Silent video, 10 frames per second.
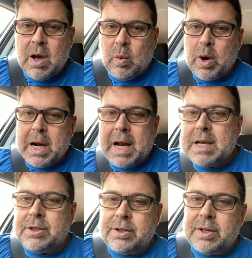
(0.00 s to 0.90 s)
What it
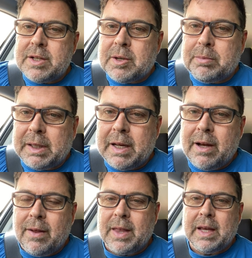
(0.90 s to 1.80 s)
is it's a play
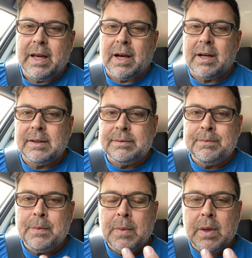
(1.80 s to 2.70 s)
on the
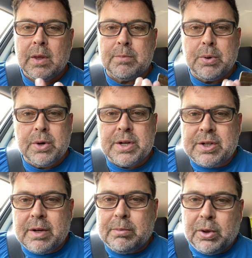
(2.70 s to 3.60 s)
Buddhist
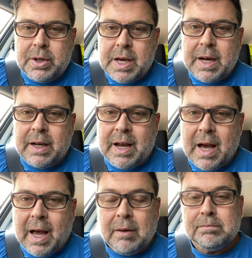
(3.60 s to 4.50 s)
symbol, yin and
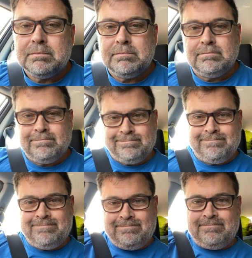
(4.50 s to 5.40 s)
yang.
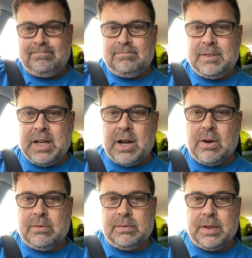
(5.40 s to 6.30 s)
You
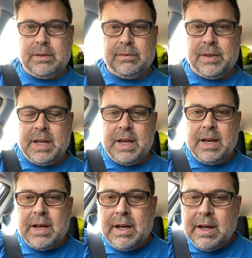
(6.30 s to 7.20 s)
know,
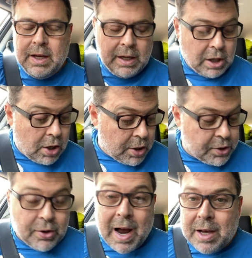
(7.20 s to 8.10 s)
the
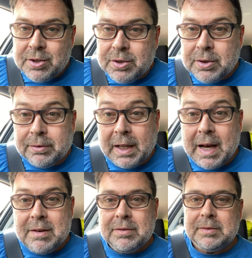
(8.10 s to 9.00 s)
contrasts of
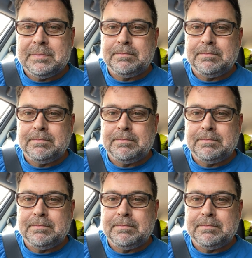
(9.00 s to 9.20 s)
life.